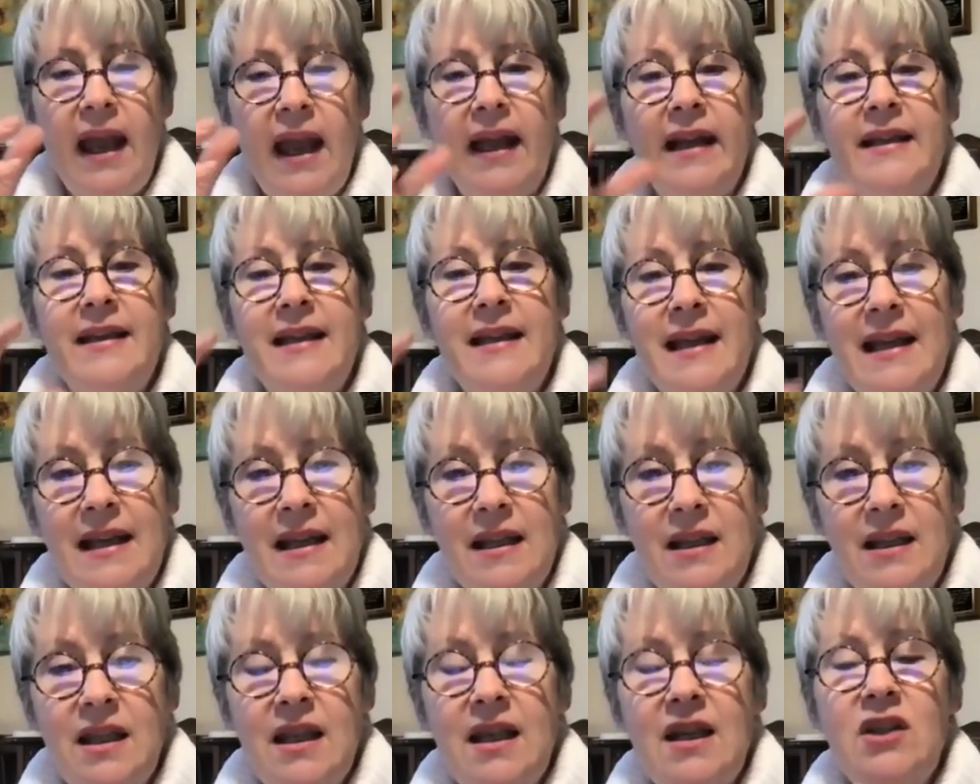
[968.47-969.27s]
And
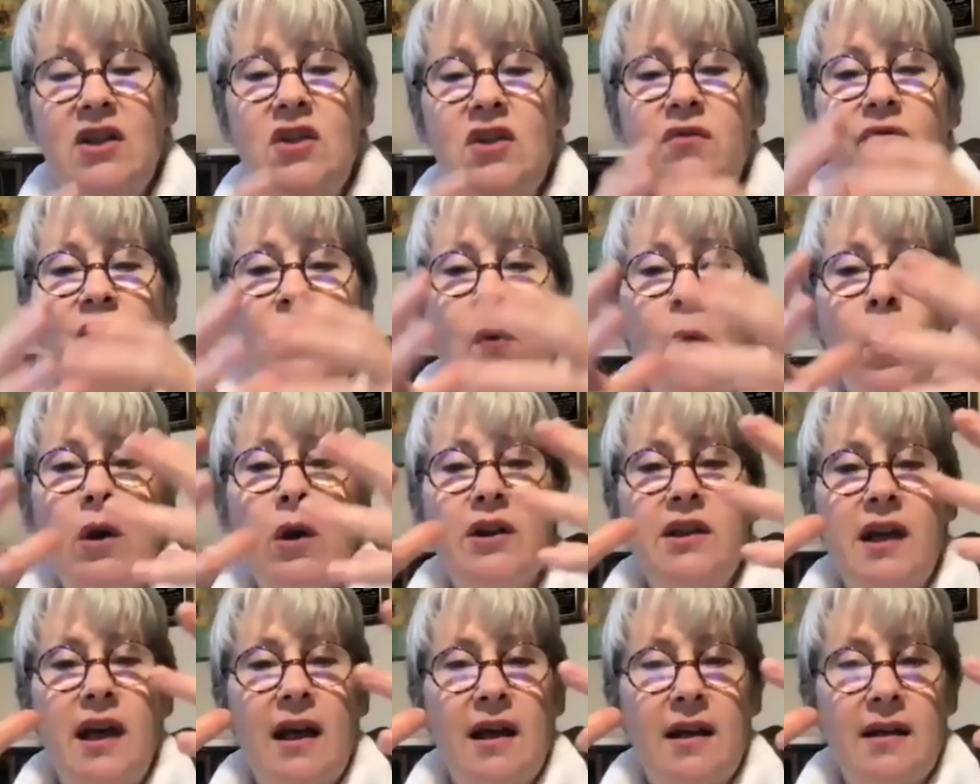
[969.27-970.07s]
in these
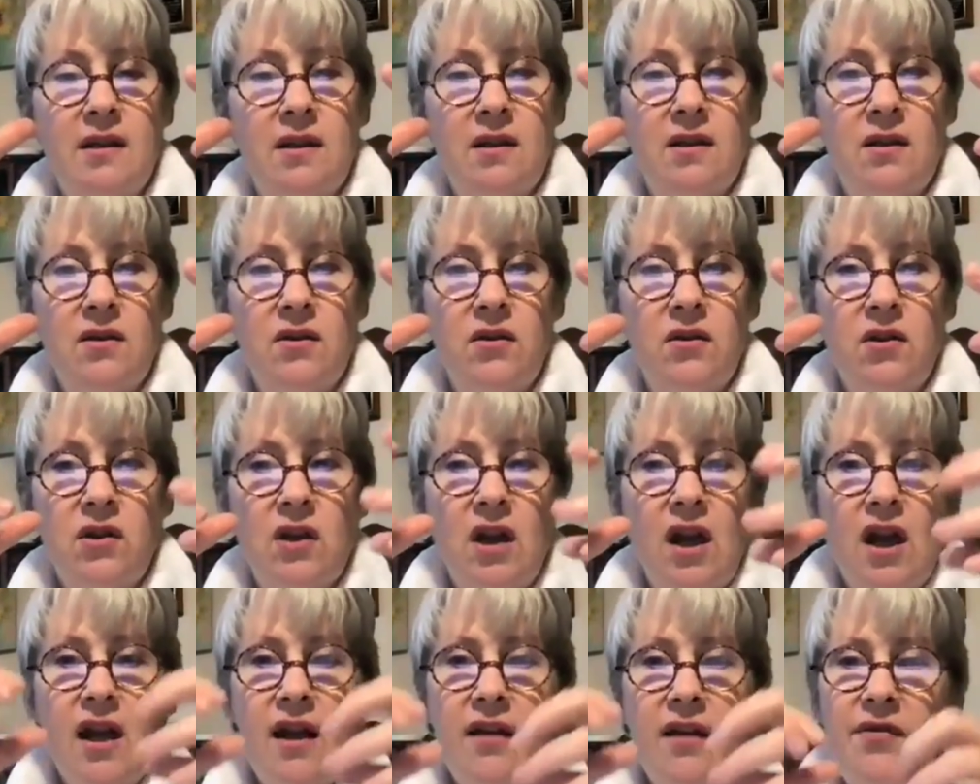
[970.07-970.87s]
vortexes,
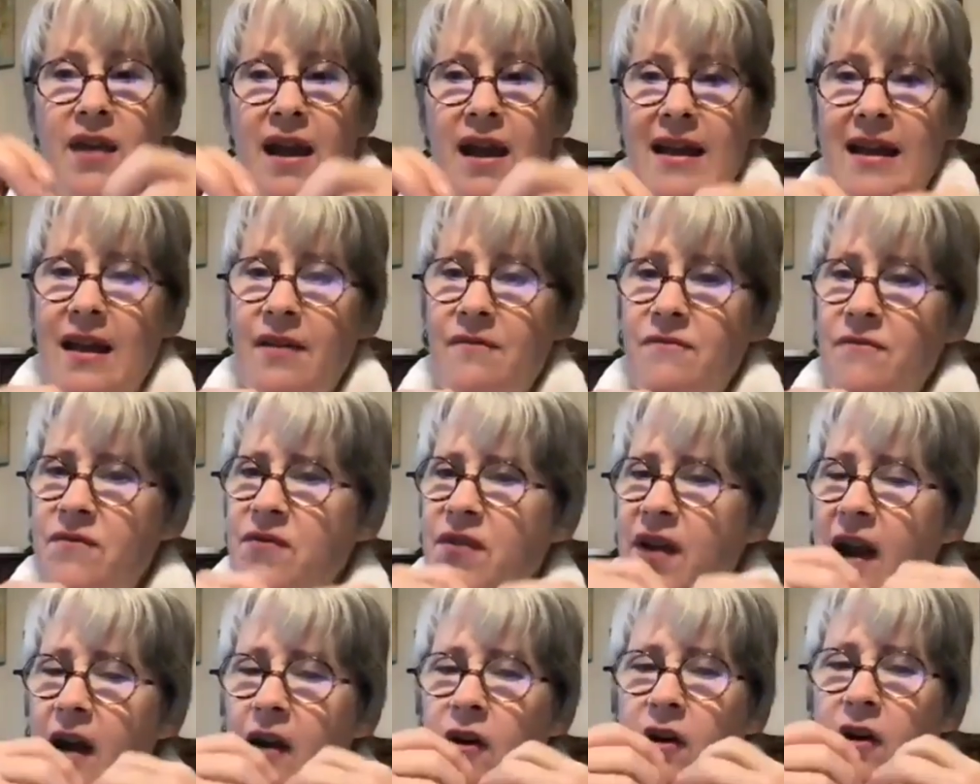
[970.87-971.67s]
they get
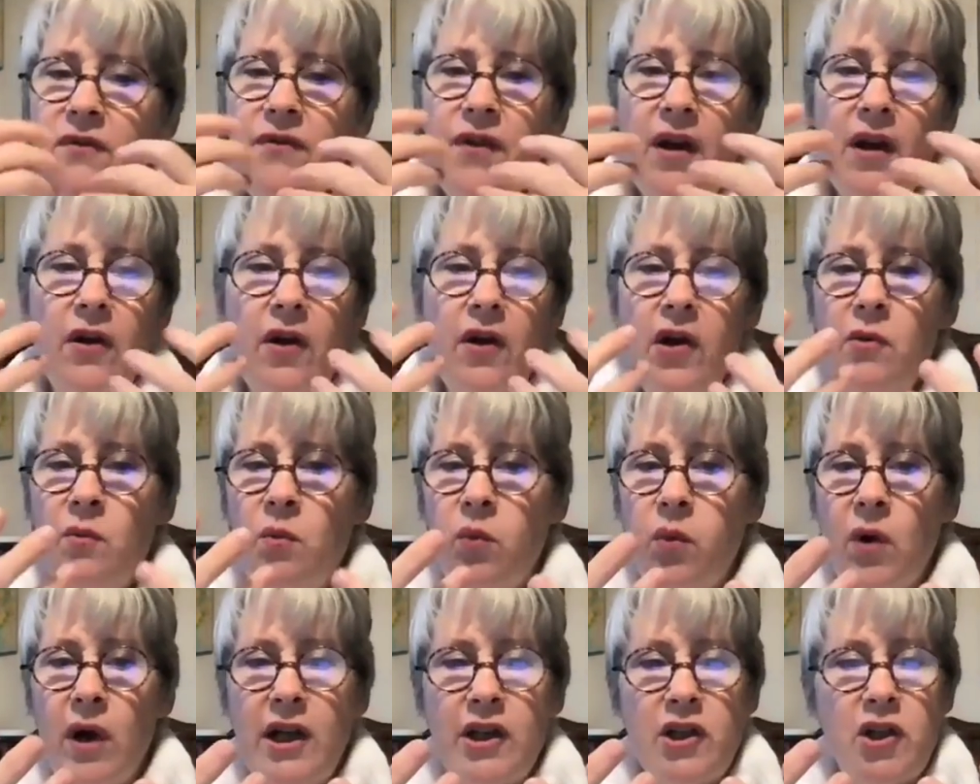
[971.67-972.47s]
very, very
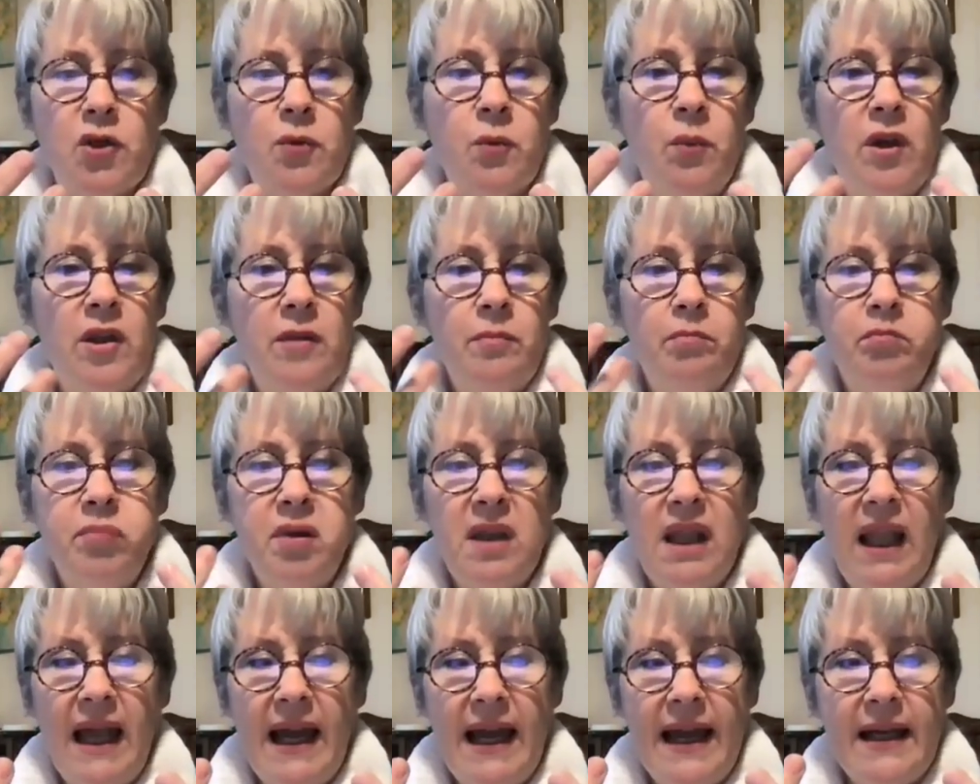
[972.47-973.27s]
rich with
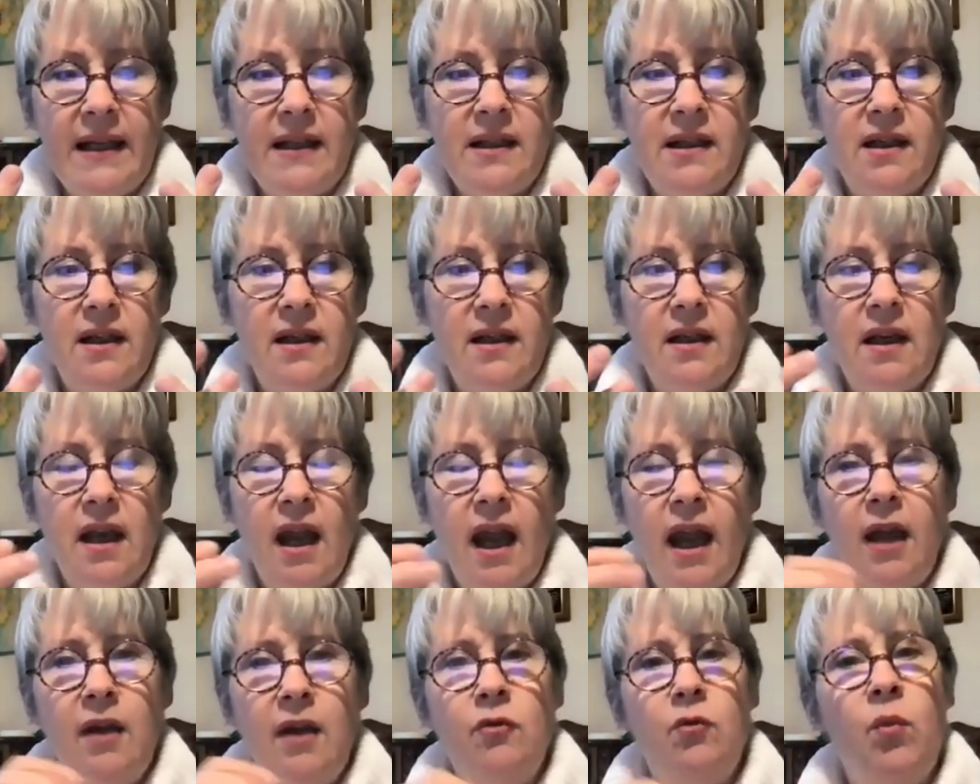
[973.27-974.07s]
plankton
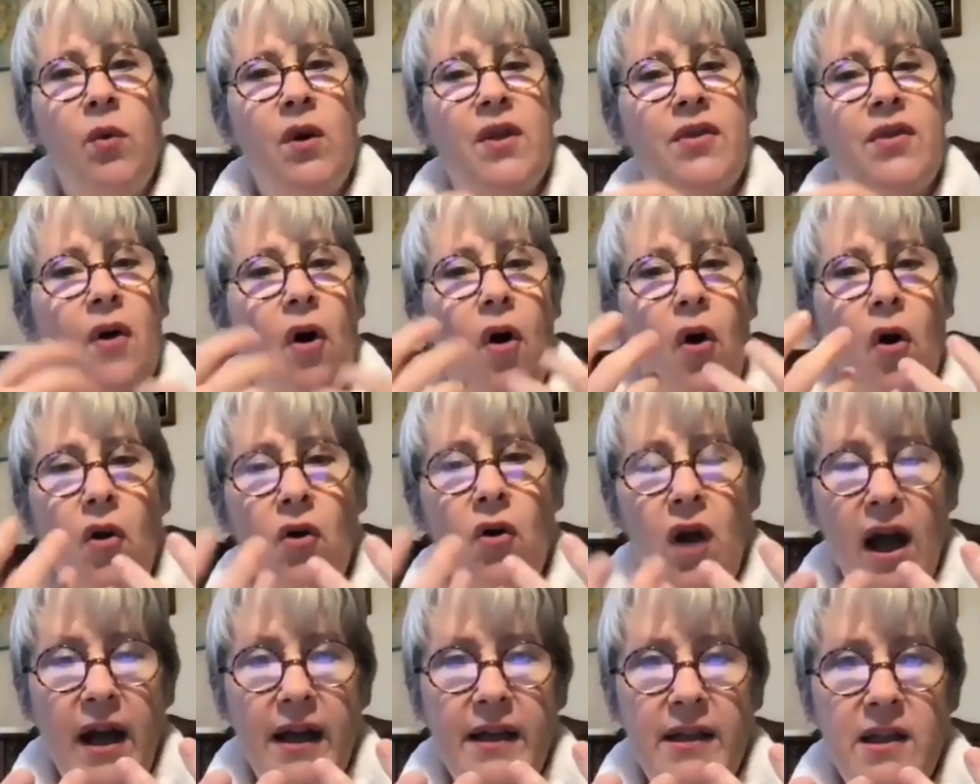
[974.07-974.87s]
and with all
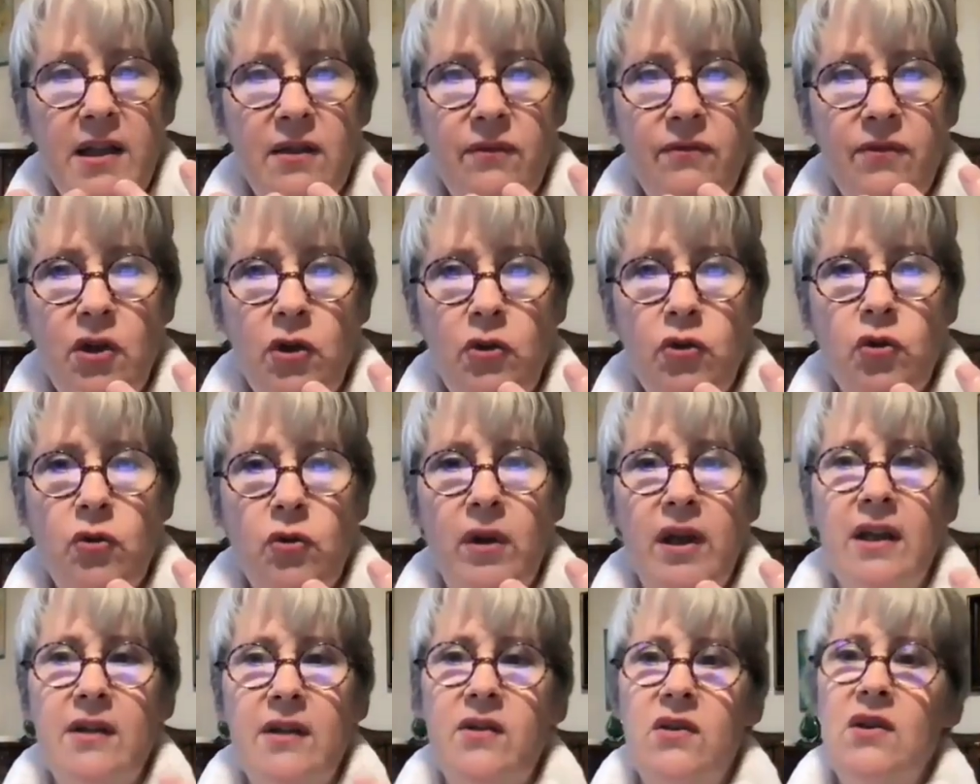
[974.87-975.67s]
kinds of
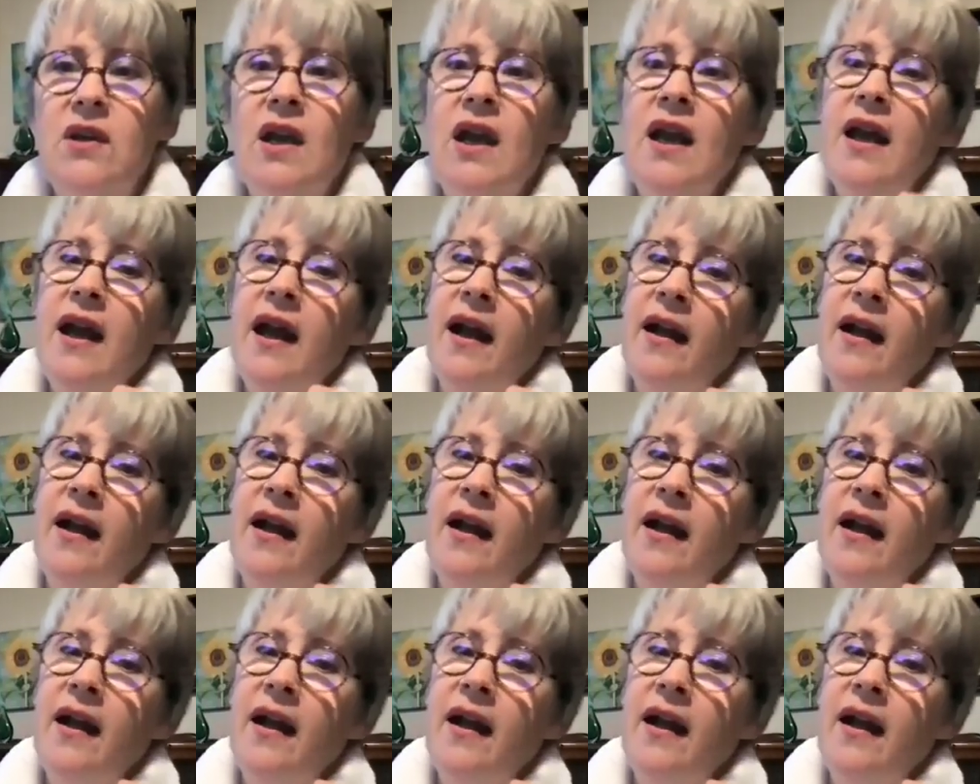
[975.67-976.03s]
nutrients.